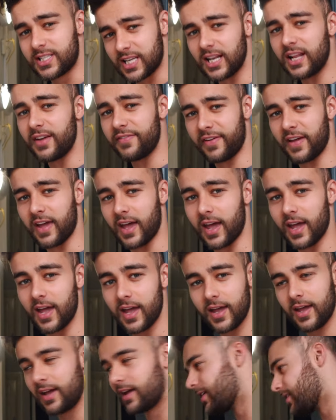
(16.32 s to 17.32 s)
to live here.
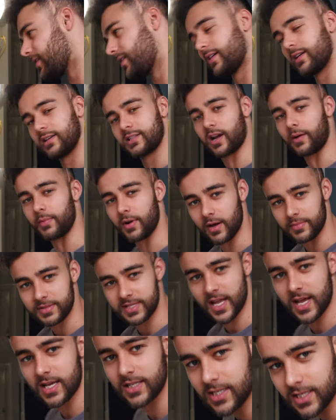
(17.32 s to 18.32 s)
Let's come on
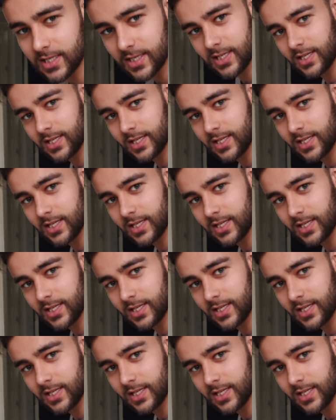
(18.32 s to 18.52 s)
upstairs.